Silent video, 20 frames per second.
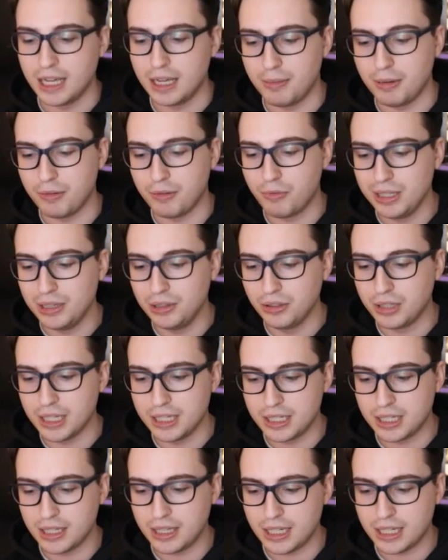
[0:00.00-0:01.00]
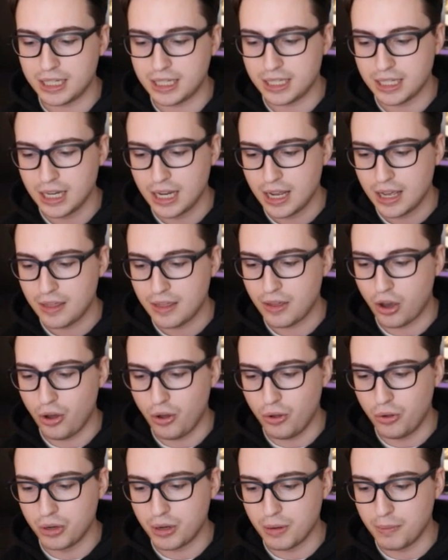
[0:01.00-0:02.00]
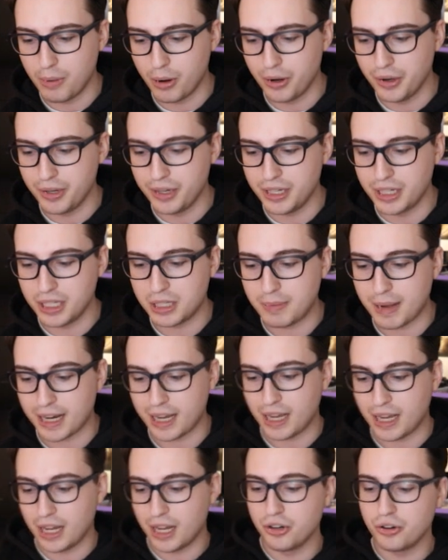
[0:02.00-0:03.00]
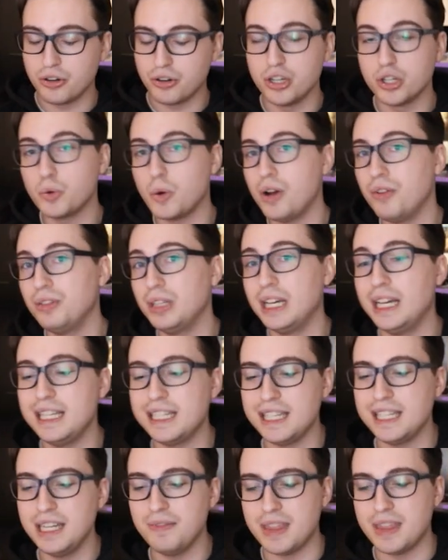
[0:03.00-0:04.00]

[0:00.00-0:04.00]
If we look into this, the whole component is about 112 lines,